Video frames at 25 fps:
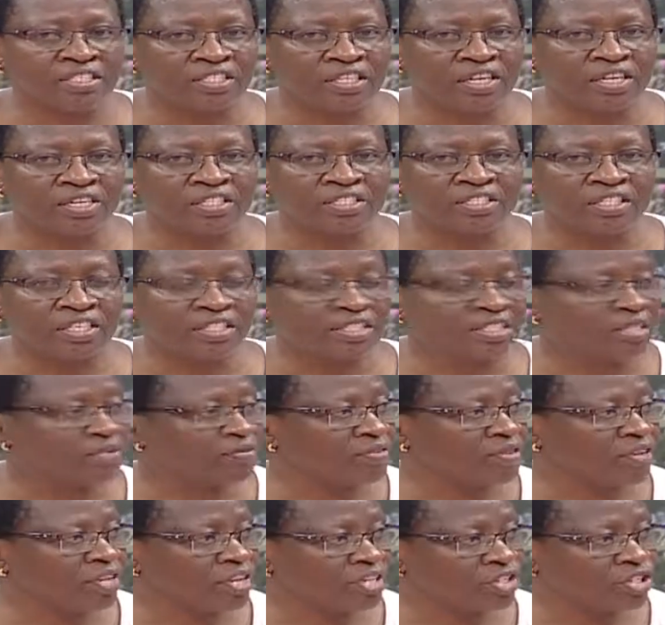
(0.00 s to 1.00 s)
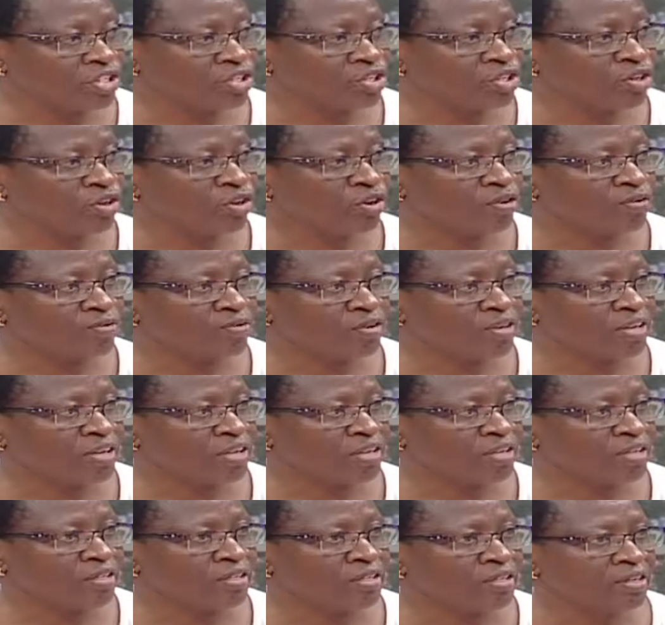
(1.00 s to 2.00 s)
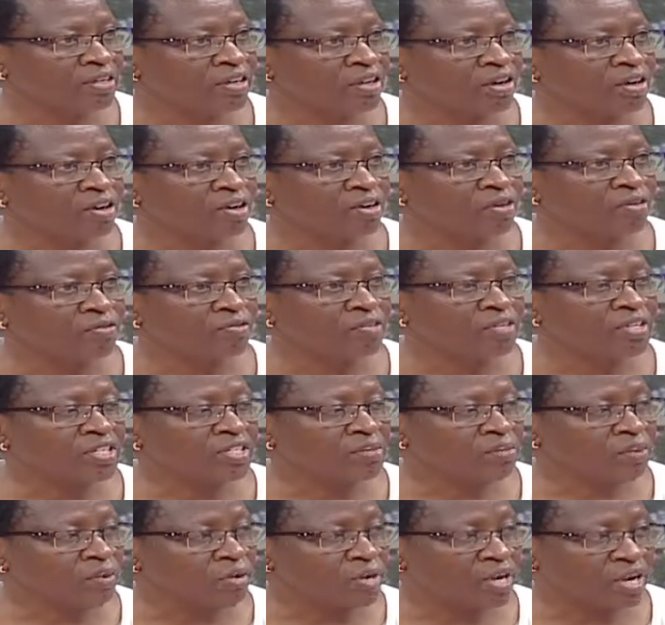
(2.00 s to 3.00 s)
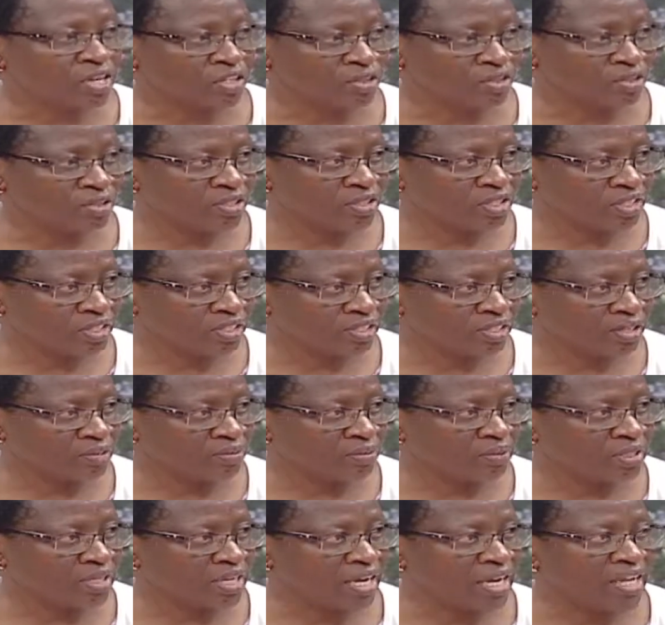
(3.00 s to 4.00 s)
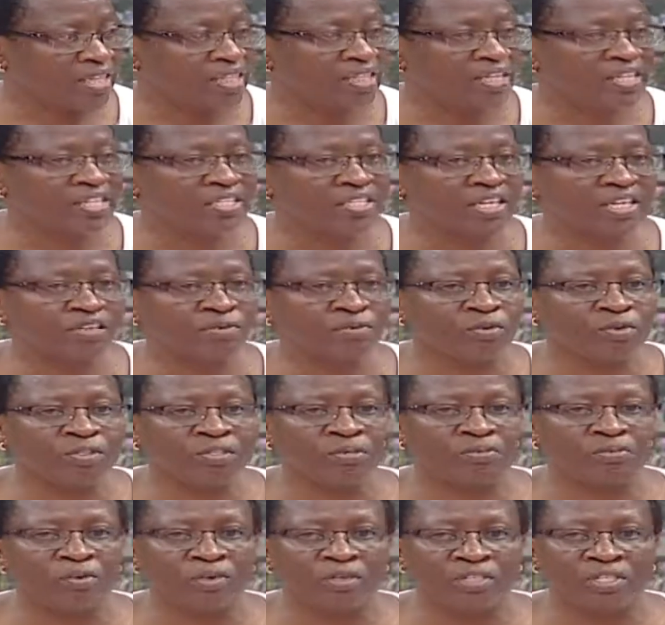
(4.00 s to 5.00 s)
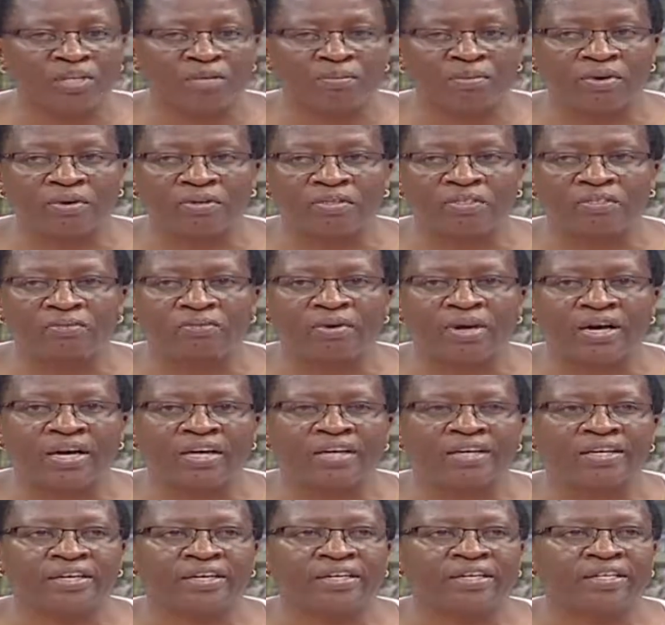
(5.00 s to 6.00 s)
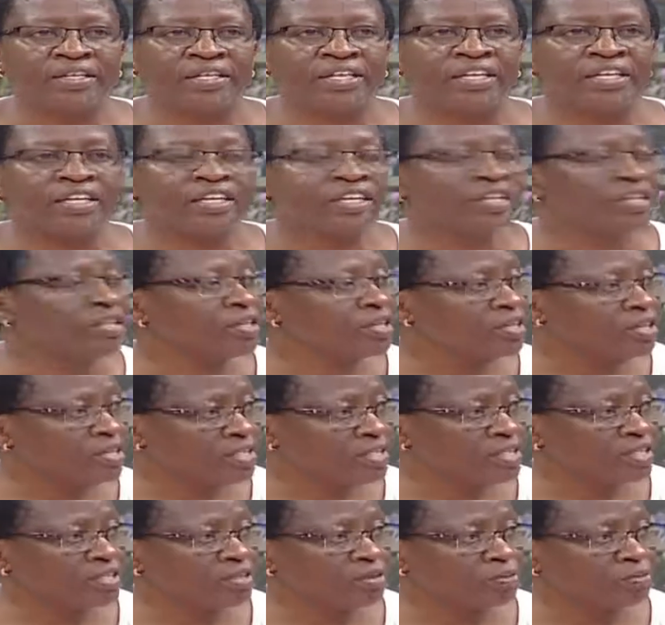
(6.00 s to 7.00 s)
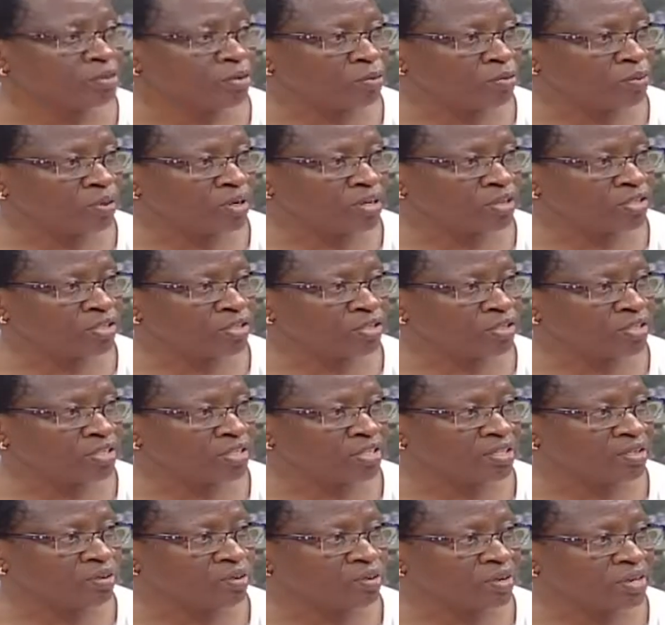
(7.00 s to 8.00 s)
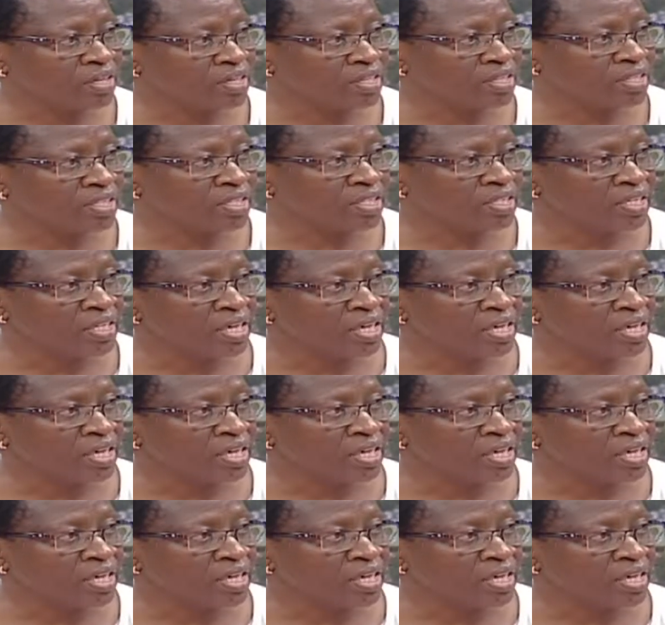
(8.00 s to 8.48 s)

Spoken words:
intensification of these production systems. And this was brought about by increased population in the world,